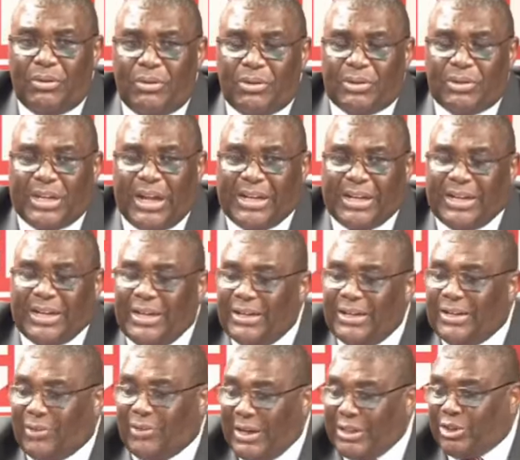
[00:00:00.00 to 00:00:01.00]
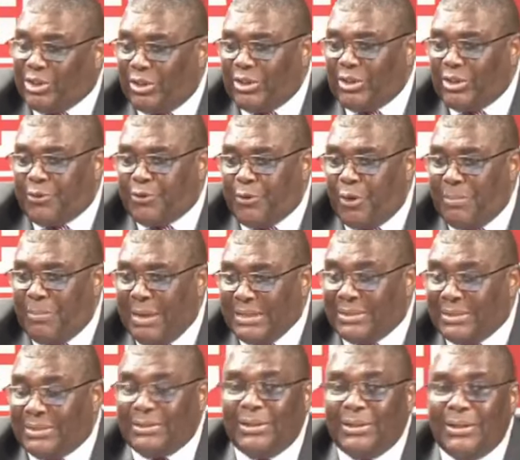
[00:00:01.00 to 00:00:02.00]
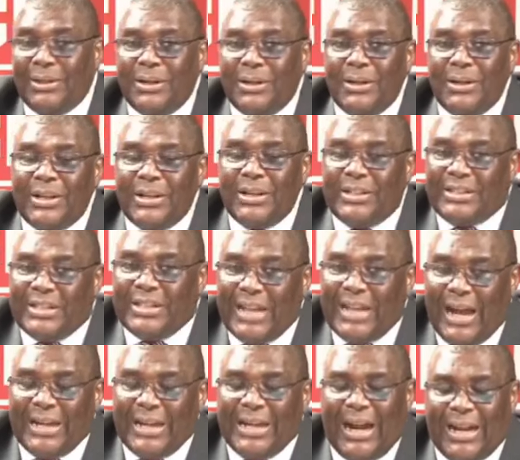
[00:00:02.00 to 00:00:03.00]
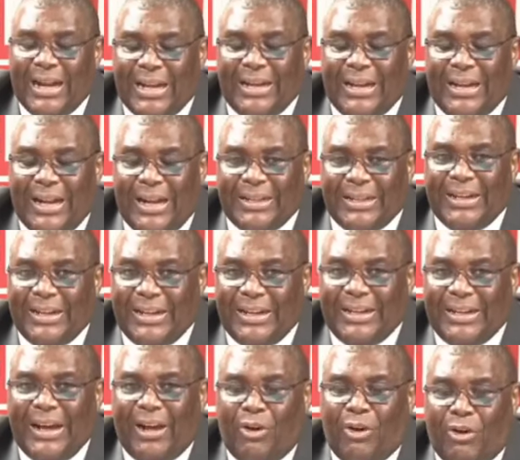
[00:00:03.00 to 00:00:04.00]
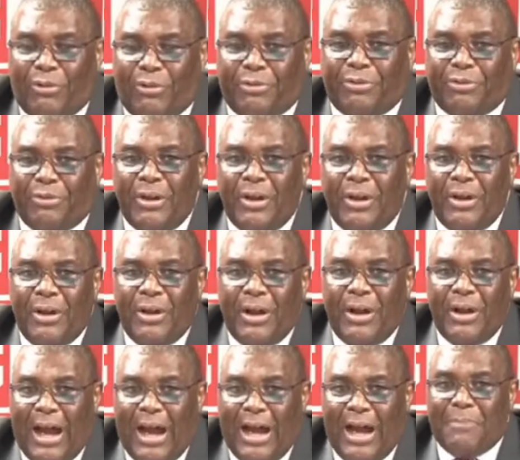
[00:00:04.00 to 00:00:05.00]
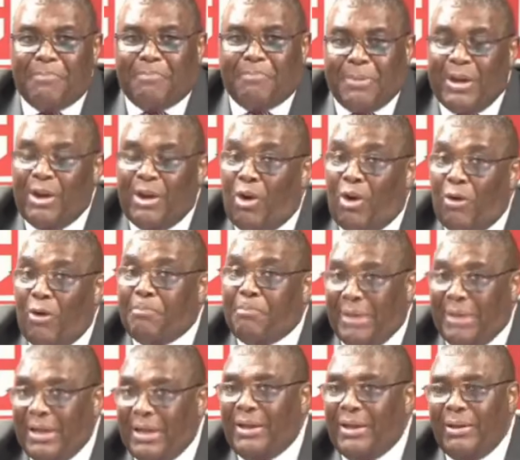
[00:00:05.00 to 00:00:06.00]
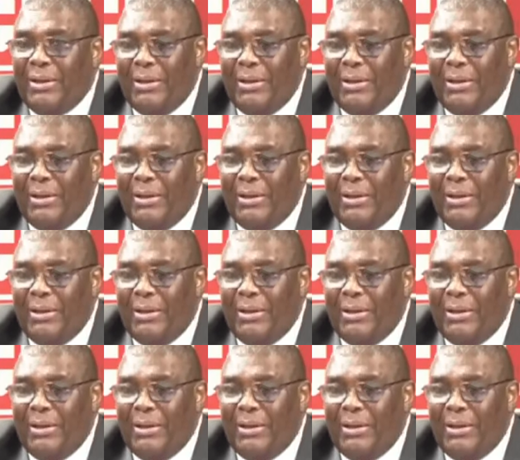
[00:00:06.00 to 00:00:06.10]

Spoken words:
taking questions from us is none other than the leader of IPOB,